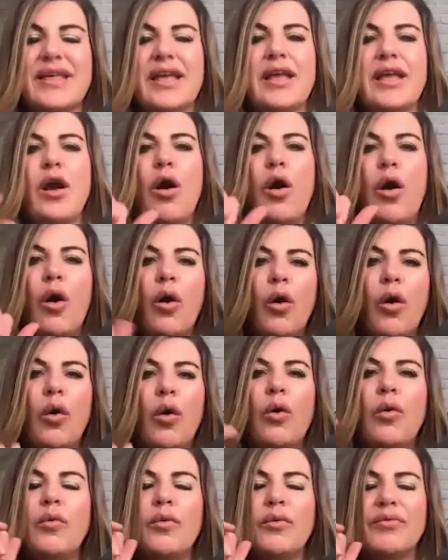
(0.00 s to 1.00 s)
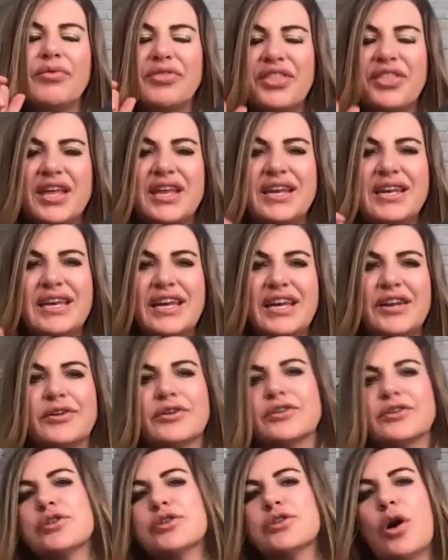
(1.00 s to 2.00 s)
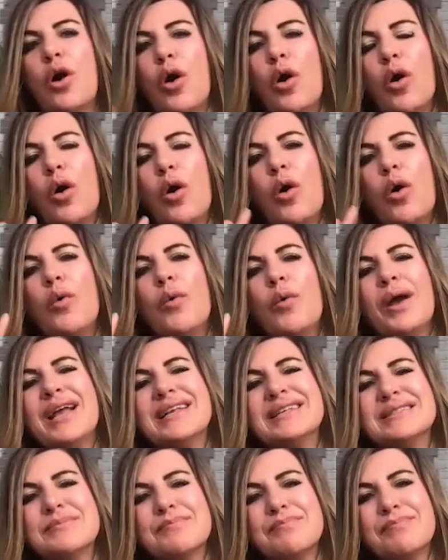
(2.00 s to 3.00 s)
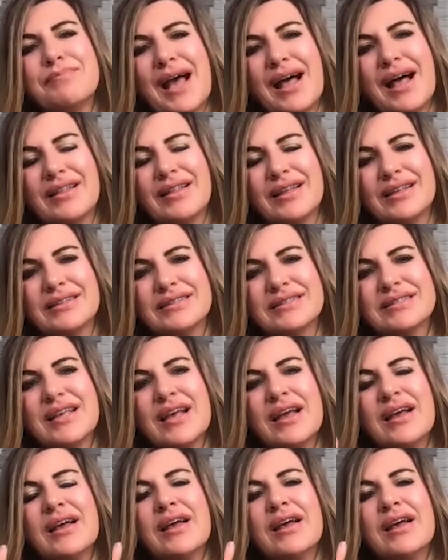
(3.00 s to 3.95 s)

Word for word: They all, thin eaters always balance